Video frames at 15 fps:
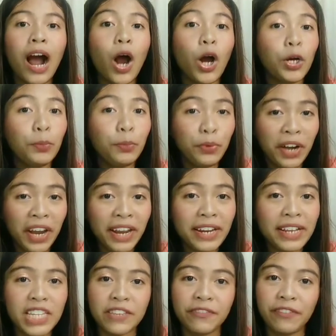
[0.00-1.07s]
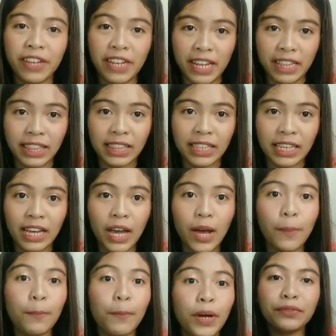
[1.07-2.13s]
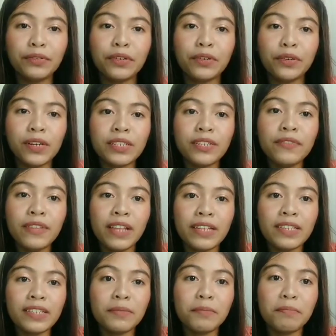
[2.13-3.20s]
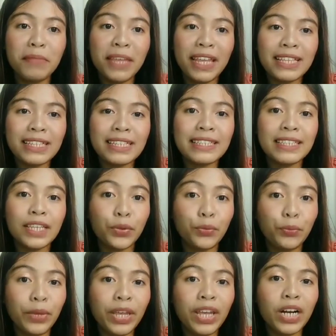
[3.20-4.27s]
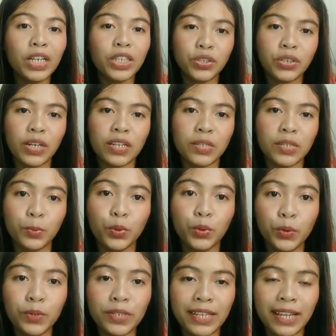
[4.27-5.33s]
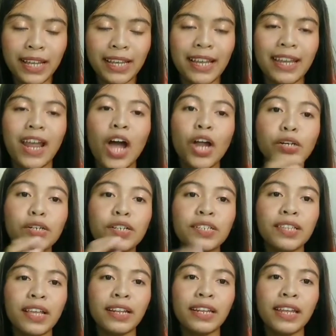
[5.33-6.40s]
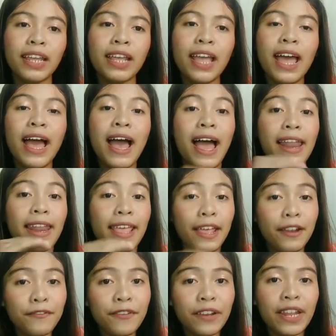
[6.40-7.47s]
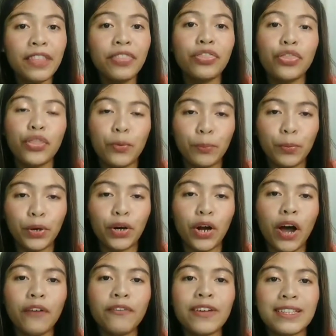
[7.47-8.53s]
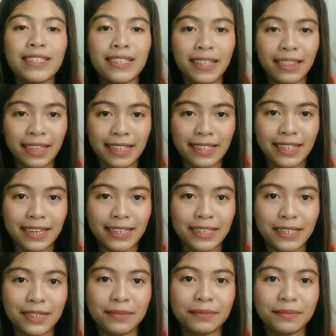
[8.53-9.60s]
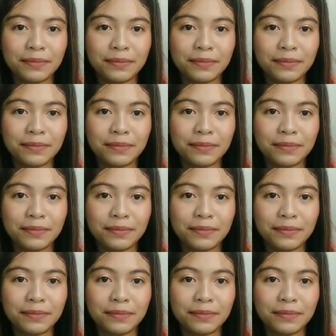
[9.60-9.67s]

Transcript: Our brain is finite. But recursiveness means that we are just producing and understanding an infinite number of sentences.